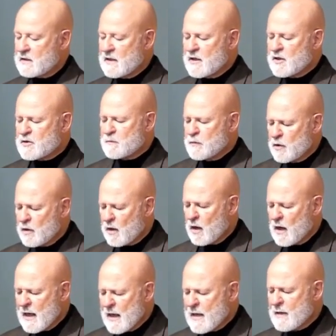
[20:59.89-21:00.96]
Let us put our
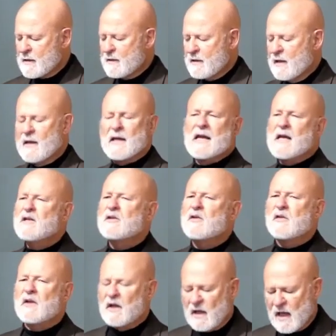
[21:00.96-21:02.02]
head into
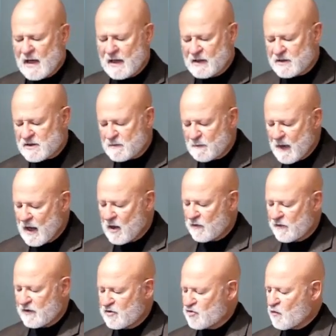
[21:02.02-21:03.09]
the lion's
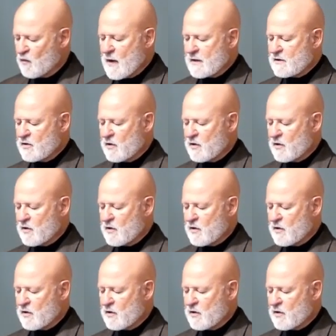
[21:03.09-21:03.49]
mouth and direct our